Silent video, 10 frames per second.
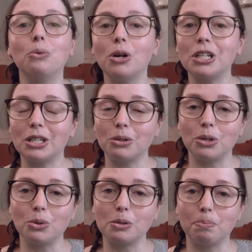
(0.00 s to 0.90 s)
want to
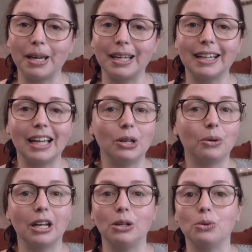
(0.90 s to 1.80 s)
use pink, you
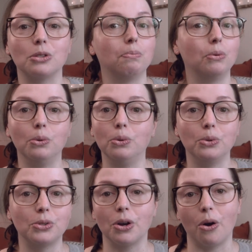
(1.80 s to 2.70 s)
can use
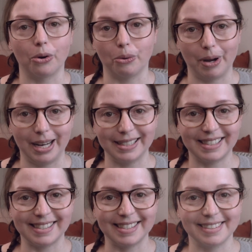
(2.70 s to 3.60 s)
blues or greens.
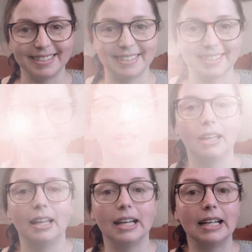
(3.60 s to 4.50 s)

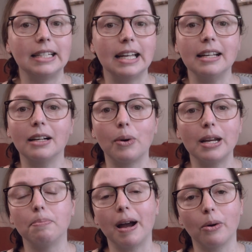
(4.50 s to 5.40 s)
Another
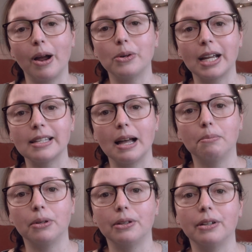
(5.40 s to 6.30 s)
great background
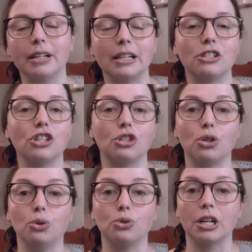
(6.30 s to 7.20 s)
example is to
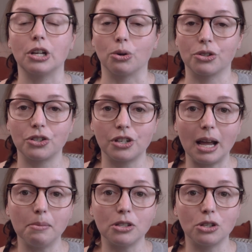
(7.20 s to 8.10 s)
use your
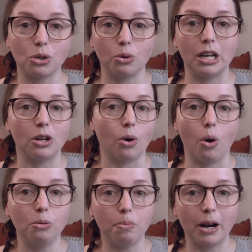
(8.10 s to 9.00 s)
stamps to create your
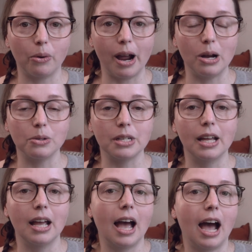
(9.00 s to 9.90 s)
own background.
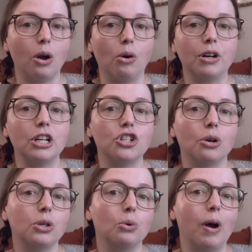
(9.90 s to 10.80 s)
I already
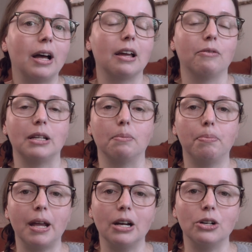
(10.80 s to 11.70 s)
showed you one with the
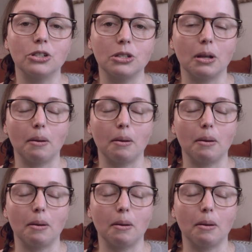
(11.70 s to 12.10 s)
bears,